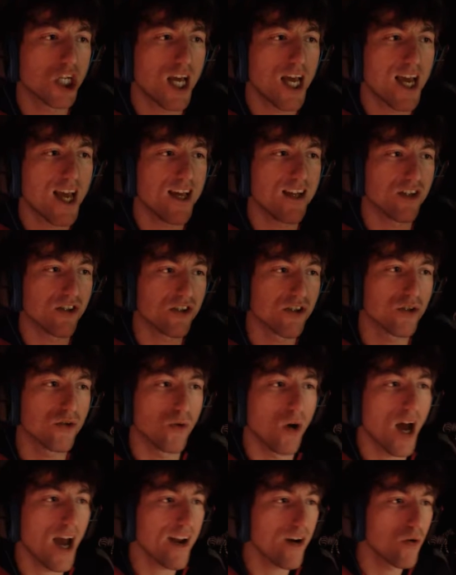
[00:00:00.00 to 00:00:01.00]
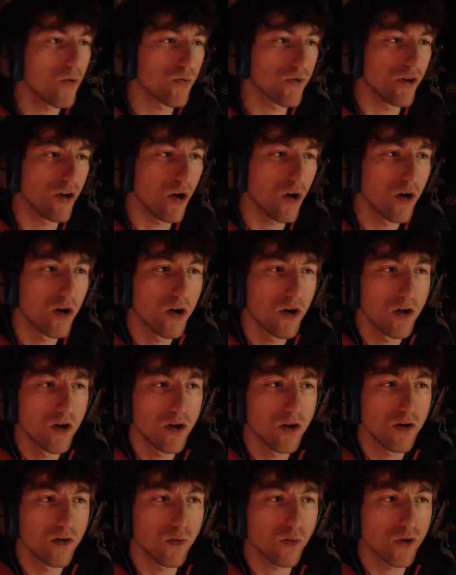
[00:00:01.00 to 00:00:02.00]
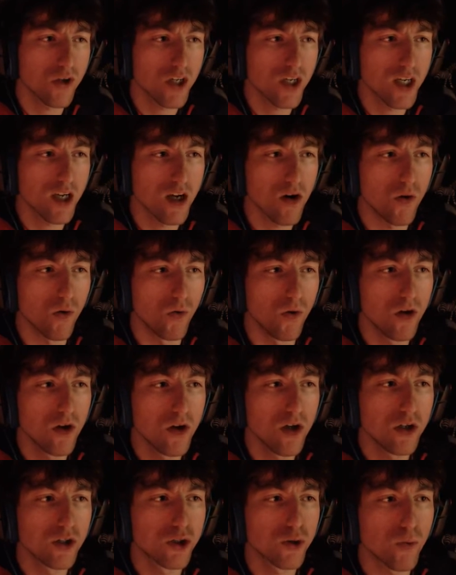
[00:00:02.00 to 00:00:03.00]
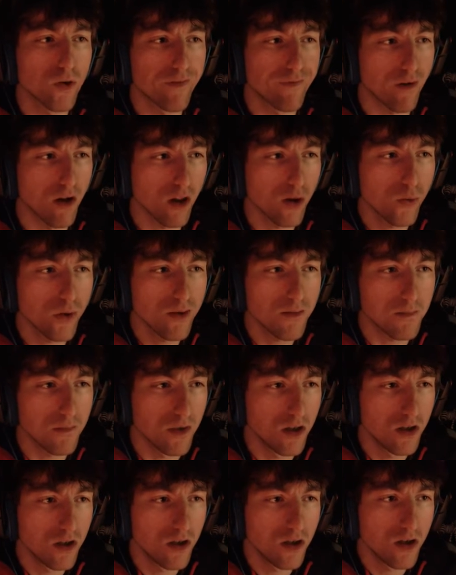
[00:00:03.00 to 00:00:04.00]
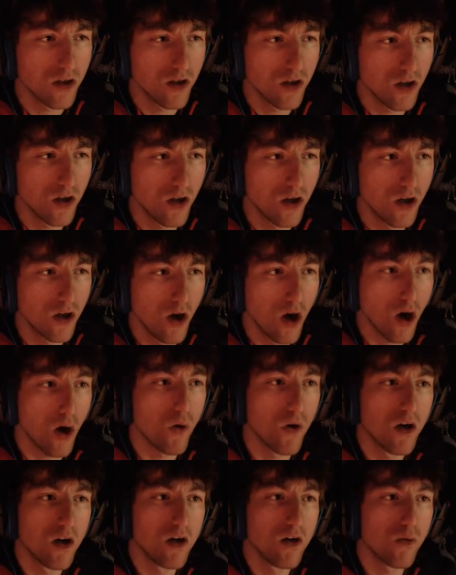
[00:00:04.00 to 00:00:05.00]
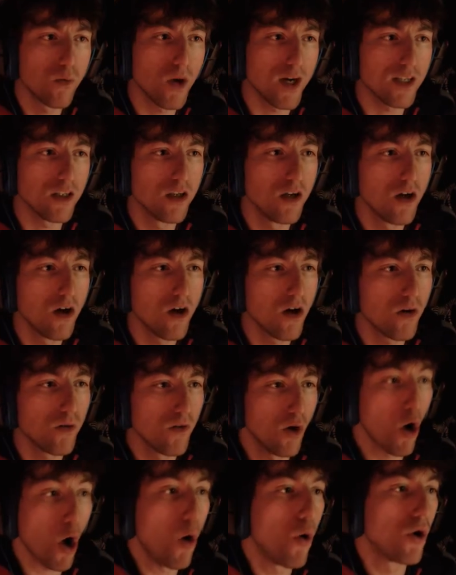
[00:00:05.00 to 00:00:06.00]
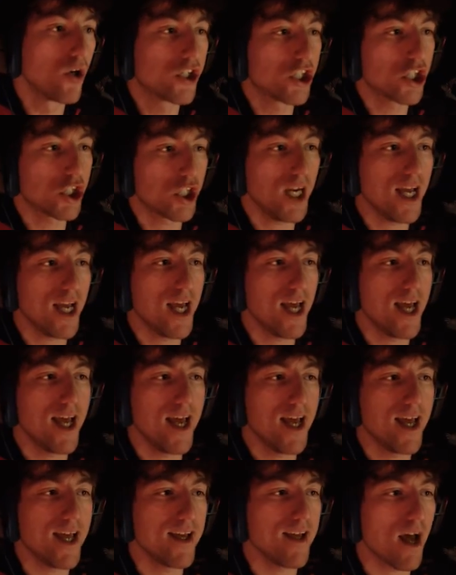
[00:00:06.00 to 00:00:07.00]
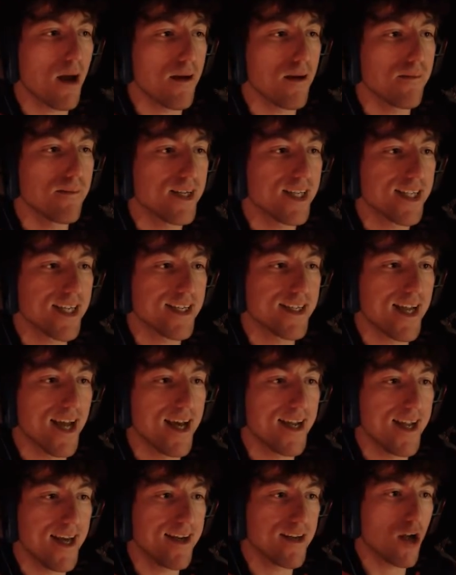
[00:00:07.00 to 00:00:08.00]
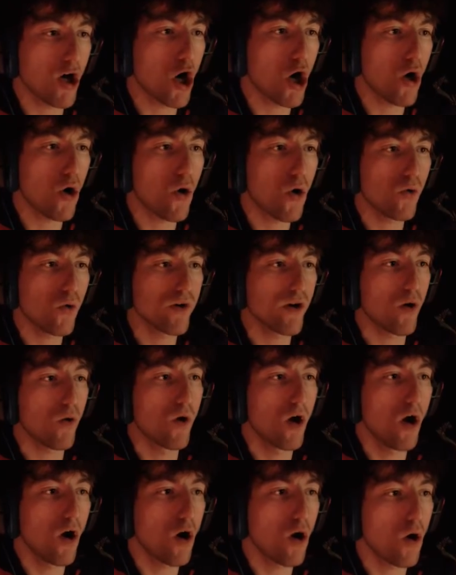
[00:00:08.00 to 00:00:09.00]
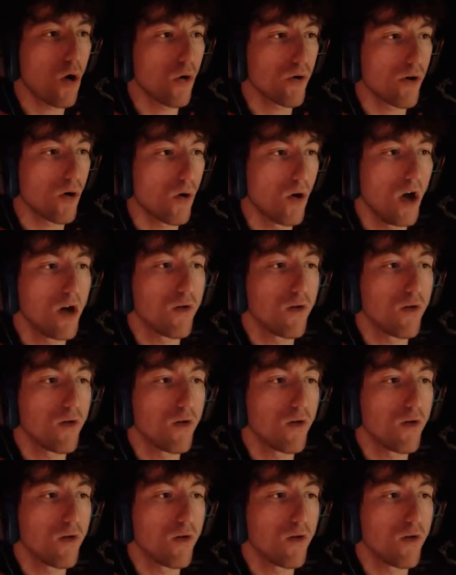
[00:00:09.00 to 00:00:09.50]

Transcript: hand, too. I don't know. Where did he go? Should we follow him? Oh, what? Oh, oh shit! I am dead, dead, end. Oh no! Oh no!